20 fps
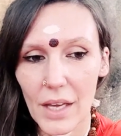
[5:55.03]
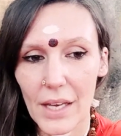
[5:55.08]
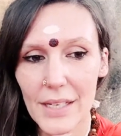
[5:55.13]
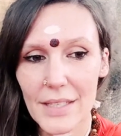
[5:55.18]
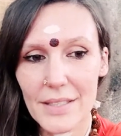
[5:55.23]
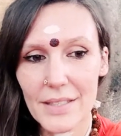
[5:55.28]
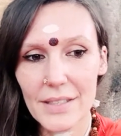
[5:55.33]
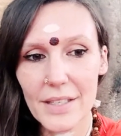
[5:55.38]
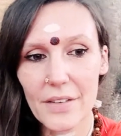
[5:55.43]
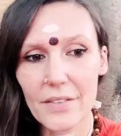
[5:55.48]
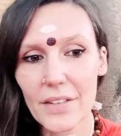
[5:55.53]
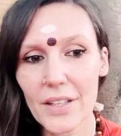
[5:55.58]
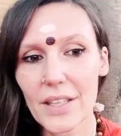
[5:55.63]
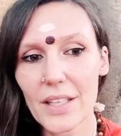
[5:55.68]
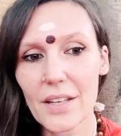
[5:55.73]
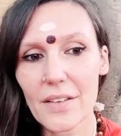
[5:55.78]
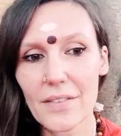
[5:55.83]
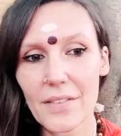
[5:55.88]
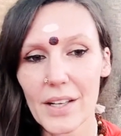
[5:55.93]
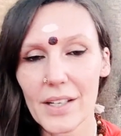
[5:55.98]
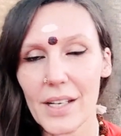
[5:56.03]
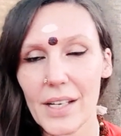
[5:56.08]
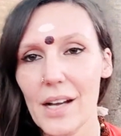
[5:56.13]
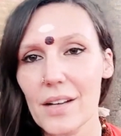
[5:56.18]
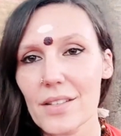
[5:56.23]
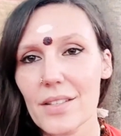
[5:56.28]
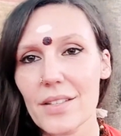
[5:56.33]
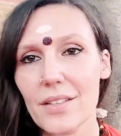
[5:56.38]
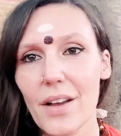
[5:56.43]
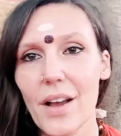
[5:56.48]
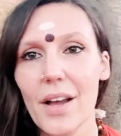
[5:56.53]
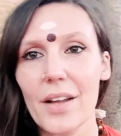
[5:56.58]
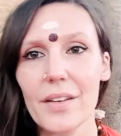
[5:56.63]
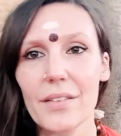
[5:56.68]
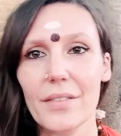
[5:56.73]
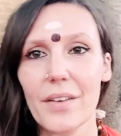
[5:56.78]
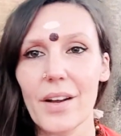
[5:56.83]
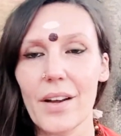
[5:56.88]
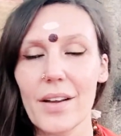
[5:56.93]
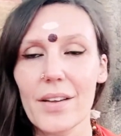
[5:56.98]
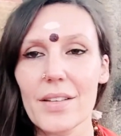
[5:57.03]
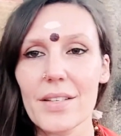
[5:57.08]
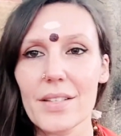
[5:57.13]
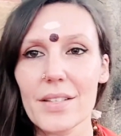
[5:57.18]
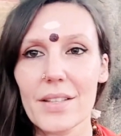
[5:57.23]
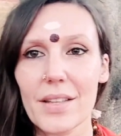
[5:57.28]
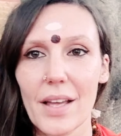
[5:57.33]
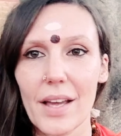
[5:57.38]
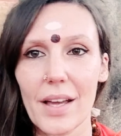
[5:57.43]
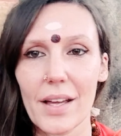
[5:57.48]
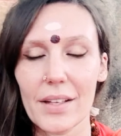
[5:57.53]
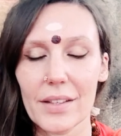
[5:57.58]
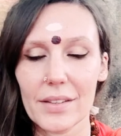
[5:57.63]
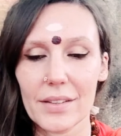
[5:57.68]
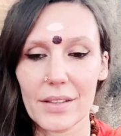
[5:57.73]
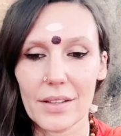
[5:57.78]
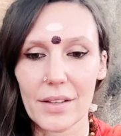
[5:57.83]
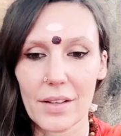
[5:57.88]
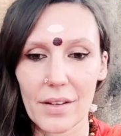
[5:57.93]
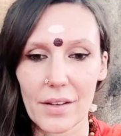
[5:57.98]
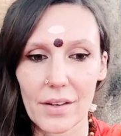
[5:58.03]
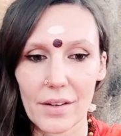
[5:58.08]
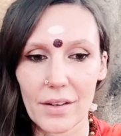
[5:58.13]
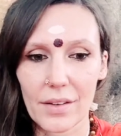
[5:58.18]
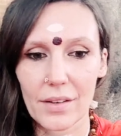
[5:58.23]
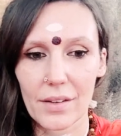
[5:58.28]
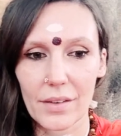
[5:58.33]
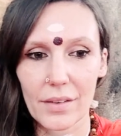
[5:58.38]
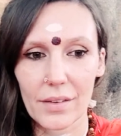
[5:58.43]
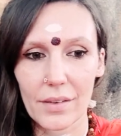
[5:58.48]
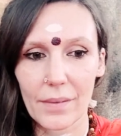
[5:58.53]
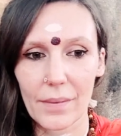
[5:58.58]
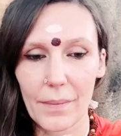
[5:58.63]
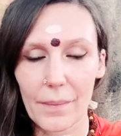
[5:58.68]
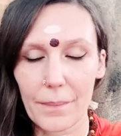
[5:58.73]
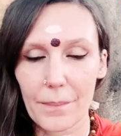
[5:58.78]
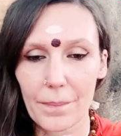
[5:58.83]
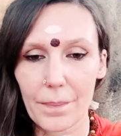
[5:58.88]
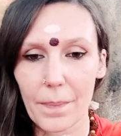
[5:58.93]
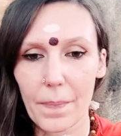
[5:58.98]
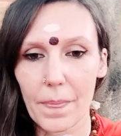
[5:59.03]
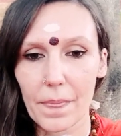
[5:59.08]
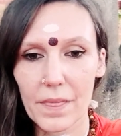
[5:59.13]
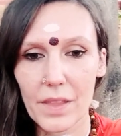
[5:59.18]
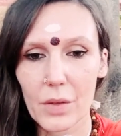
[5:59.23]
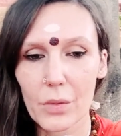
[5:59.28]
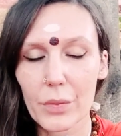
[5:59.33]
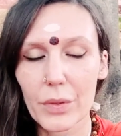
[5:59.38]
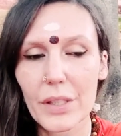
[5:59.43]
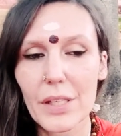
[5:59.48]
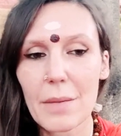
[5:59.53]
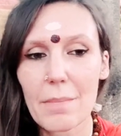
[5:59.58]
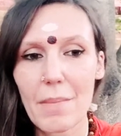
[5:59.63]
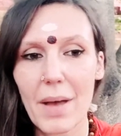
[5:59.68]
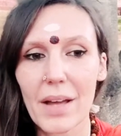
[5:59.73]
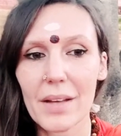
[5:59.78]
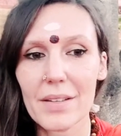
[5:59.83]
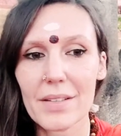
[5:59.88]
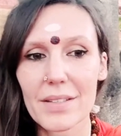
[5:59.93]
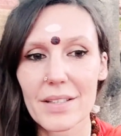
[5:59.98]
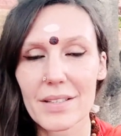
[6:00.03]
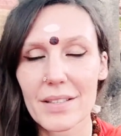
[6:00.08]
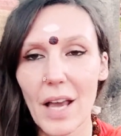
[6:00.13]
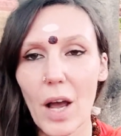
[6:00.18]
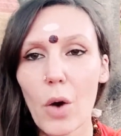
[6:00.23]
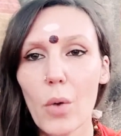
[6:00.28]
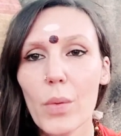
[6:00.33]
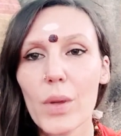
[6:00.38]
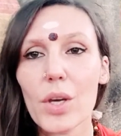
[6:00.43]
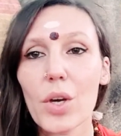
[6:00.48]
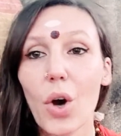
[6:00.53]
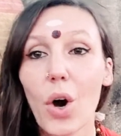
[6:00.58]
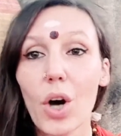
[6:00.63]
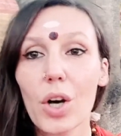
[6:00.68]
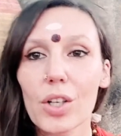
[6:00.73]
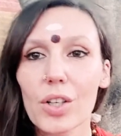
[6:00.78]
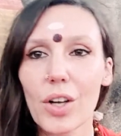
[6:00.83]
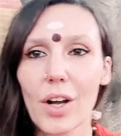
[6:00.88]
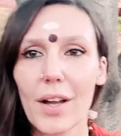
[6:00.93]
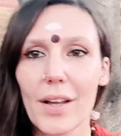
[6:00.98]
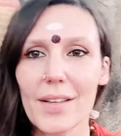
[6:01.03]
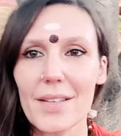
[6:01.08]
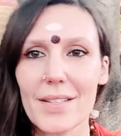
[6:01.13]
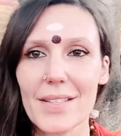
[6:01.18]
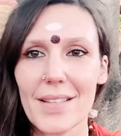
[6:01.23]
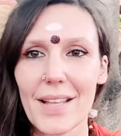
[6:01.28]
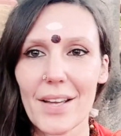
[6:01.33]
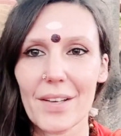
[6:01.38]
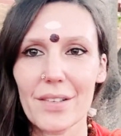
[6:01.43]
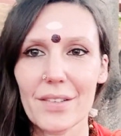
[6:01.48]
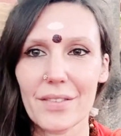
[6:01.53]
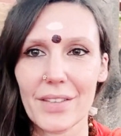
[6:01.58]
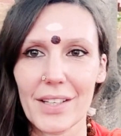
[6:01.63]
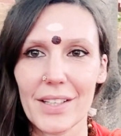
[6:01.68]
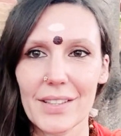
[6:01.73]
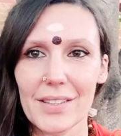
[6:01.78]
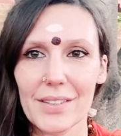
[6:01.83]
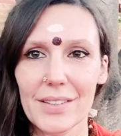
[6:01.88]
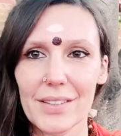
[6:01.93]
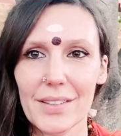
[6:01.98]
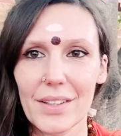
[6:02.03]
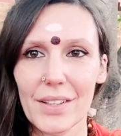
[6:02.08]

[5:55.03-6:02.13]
it's never the event outside of us that really matters. It's how we cognize that event.